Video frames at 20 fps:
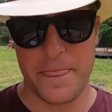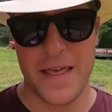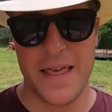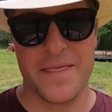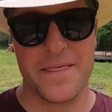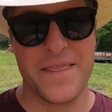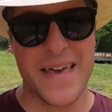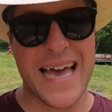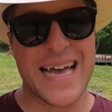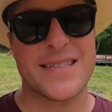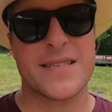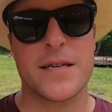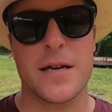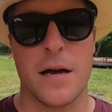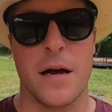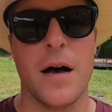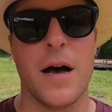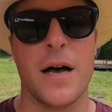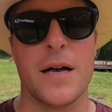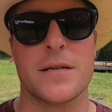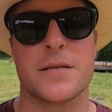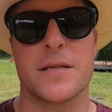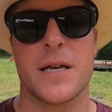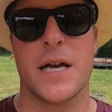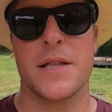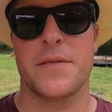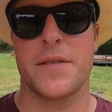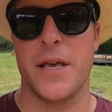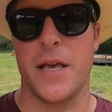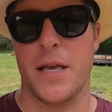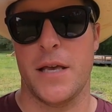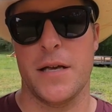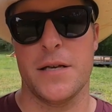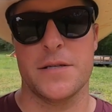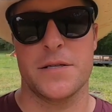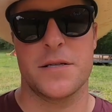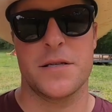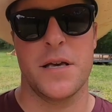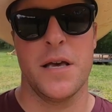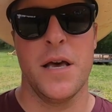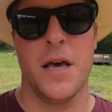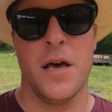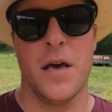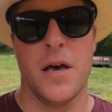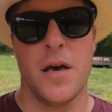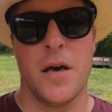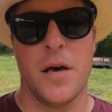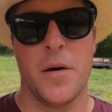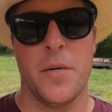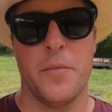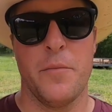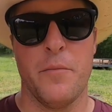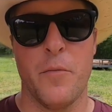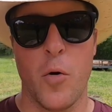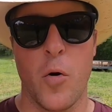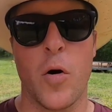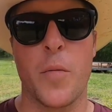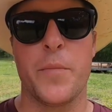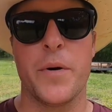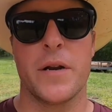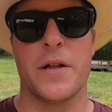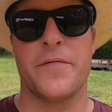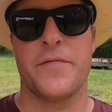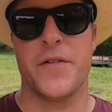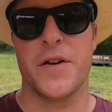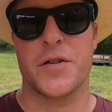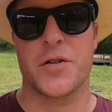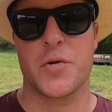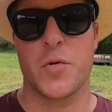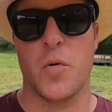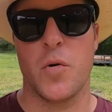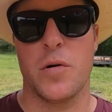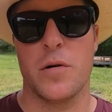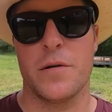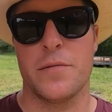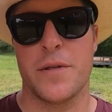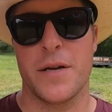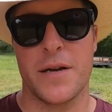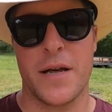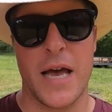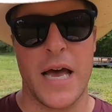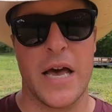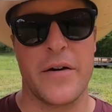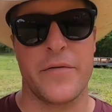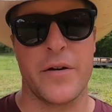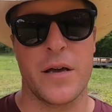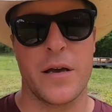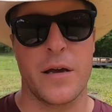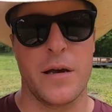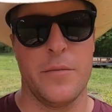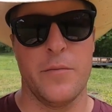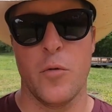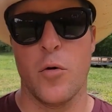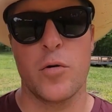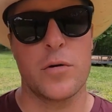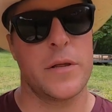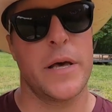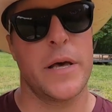And that to us, I think, is more beneficial than having more